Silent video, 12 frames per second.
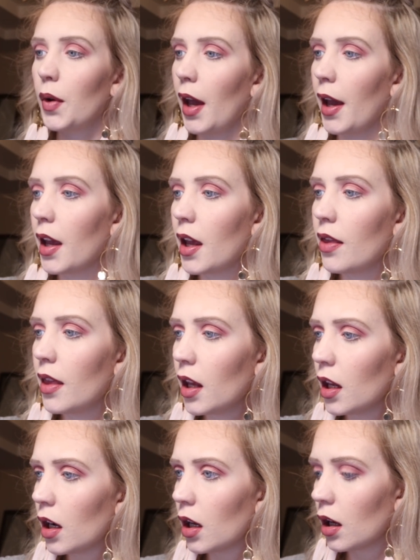Okay, and
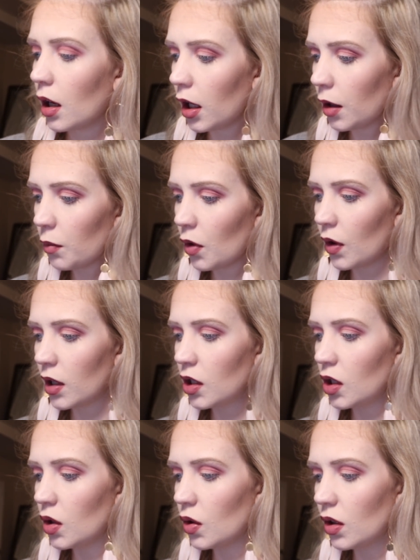then I am going
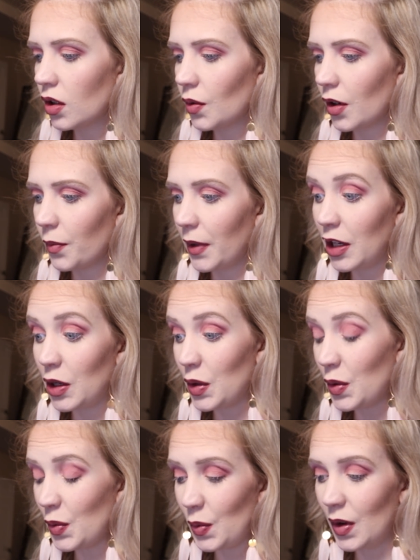to use one of my
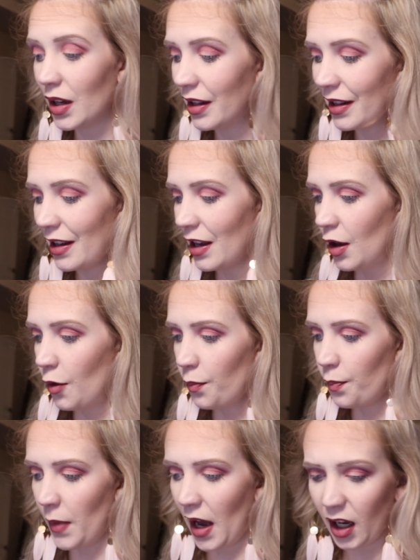new
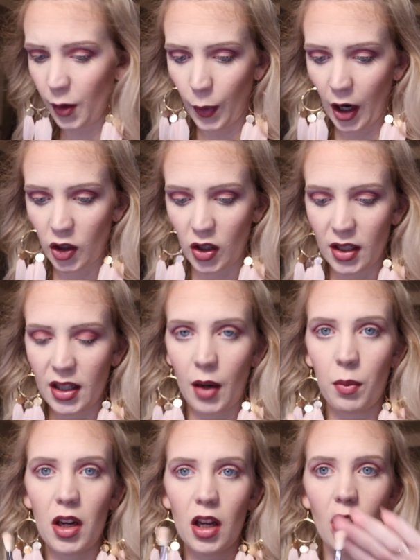MAC brushes.
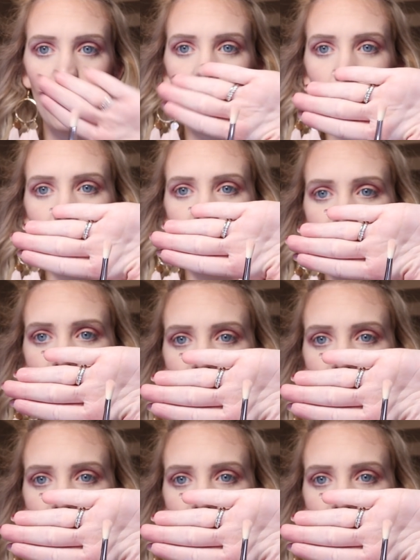I'm going to go in with